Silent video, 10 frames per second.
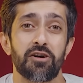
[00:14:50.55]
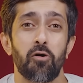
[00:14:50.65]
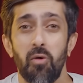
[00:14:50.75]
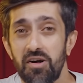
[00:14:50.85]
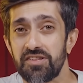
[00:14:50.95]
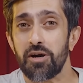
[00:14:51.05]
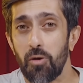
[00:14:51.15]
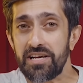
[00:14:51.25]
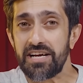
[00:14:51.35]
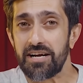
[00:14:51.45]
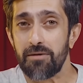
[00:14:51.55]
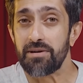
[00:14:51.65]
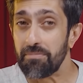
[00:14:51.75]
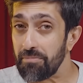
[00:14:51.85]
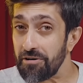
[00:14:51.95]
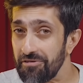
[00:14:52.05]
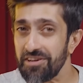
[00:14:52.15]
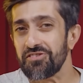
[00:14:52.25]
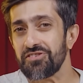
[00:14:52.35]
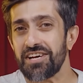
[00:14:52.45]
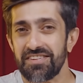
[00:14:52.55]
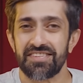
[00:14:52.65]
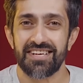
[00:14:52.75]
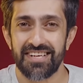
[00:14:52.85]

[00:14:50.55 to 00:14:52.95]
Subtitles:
quasi-holding company preference shares,